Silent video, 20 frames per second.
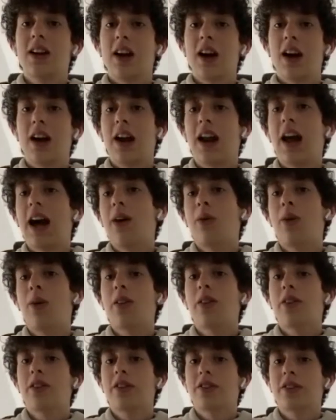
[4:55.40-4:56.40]
allow
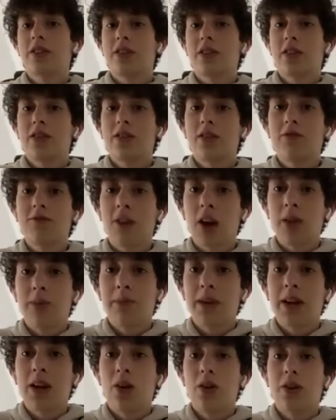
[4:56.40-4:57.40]
others to run
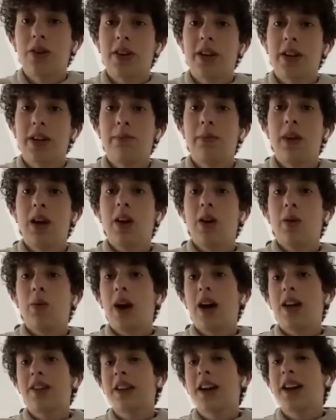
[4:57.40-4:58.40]
beyond him.
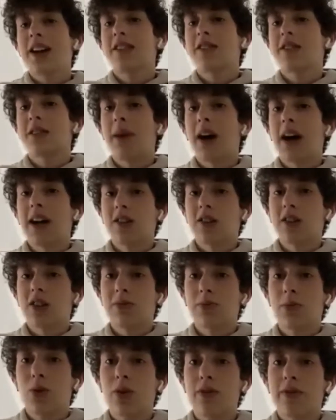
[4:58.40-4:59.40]
Whereas Ali
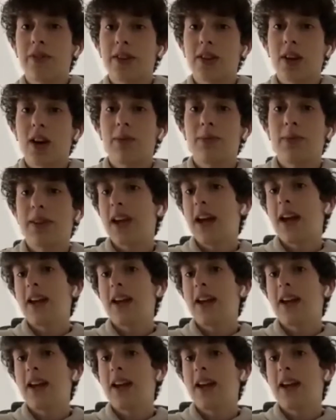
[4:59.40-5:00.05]
Samata's more of a type to get